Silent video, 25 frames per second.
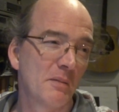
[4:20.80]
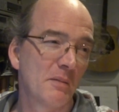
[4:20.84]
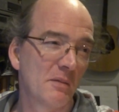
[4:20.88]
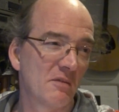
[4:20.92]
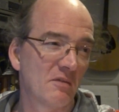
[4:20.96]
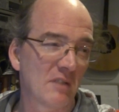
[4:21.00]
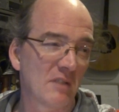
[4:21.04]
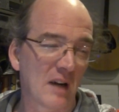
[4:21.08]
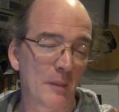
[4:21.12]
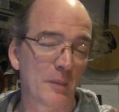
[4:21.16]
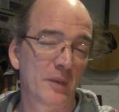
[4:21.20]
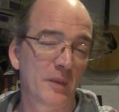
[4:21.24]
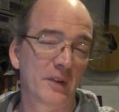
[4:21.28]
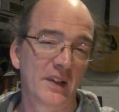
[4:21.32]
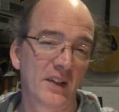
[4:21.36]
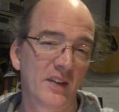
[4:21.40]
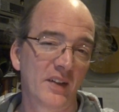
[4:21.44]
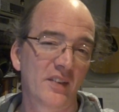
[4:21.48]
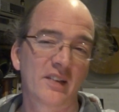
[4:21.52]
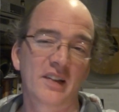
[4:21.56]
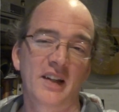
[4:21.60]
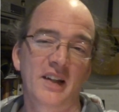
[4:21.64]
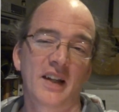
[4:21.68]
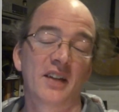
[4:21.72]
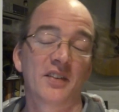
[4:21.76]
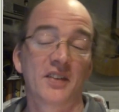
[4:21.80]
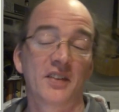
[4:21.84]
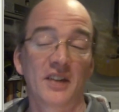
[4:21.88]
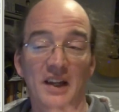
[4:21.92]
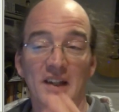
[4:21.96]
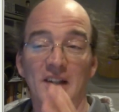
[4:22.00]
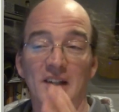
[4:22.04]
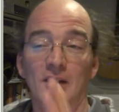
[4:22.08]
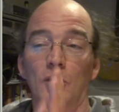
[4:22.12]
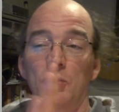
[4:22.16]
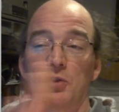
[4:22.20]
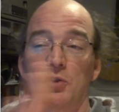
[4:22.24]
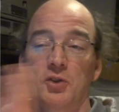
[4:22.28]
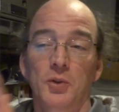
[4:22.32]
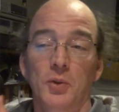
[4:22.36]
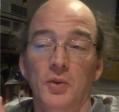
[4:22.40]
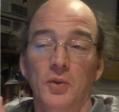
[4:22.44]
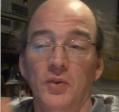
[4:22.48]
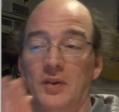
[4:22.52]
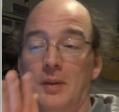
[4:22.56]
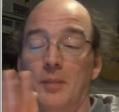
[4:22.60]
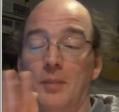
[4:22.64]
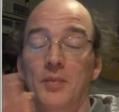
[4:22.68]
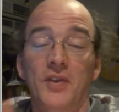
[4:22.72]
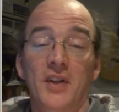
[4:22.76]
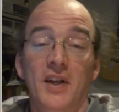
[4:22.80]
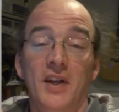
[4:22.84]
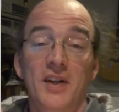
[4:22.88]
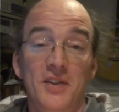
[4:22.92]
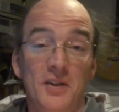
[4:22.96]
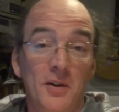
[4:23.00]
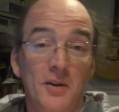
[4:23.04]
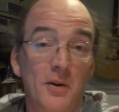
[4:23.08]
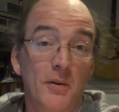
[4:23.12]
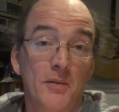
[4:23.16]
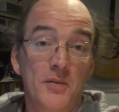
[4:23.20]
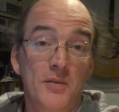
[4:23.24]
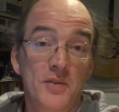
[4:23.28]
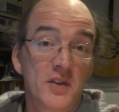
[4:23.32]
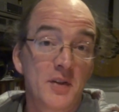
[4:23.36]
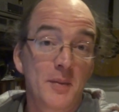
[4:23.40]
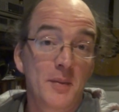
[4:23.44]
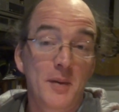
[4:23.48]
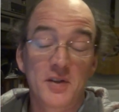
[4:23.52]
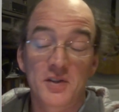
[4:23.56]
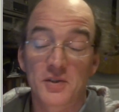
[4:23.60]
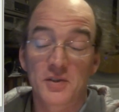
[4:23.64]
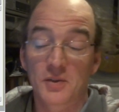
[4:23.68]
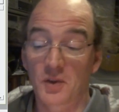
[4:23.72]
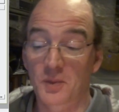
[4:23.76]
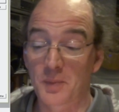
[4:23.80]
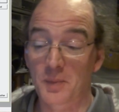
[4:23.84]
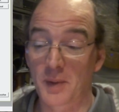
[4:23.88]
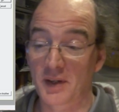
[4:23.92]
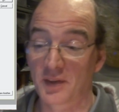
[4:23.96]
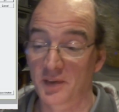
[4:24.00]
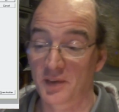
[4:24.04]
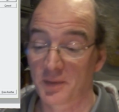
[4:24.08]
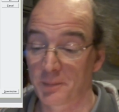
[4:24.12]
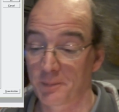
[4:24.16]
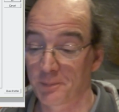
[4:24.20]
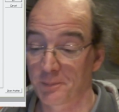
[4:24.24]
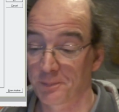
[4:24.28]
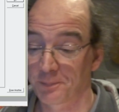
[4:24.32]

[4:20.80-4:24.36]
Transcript: rapidly select a logical subset of the dimensional space.